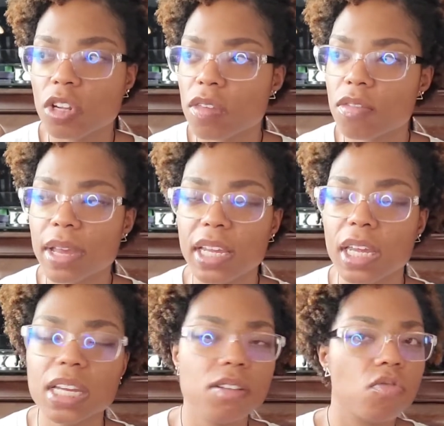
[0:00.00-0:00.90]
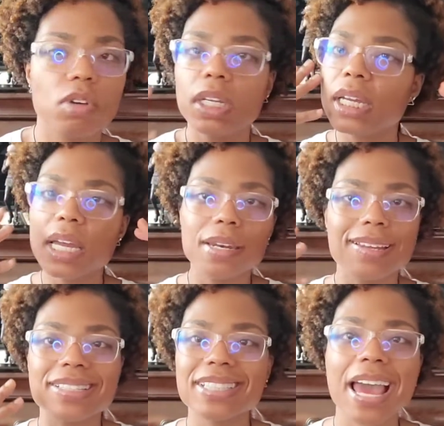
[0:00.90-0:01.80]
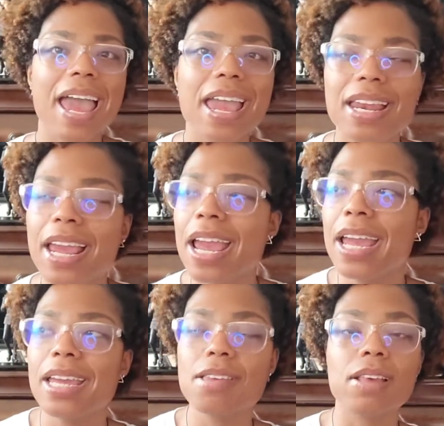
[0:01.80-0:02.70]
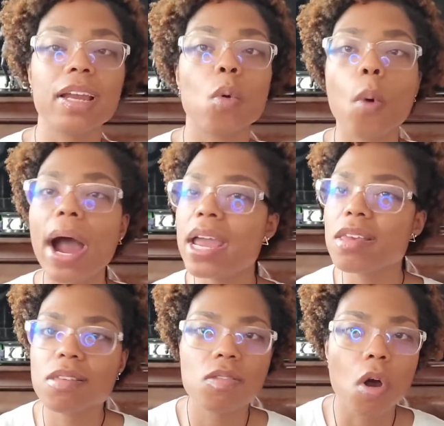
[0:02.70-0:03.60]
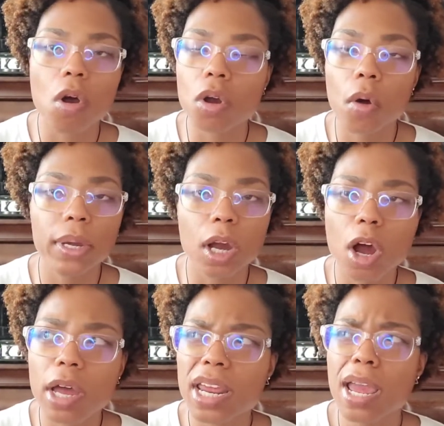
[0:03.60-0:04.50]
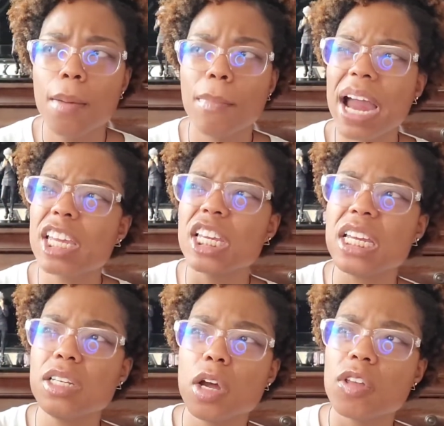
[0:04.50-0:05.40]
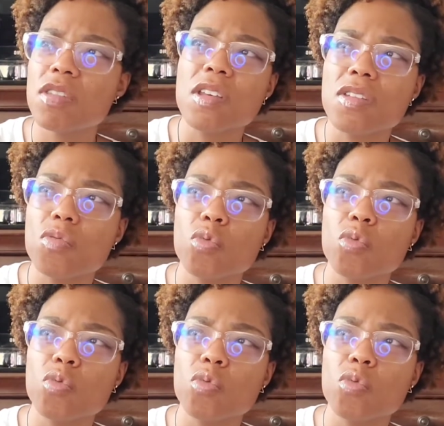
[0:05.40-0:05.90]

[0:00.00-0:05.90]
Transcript: just like, he's really in his head. He's like, why is this all going on? Mind, he notices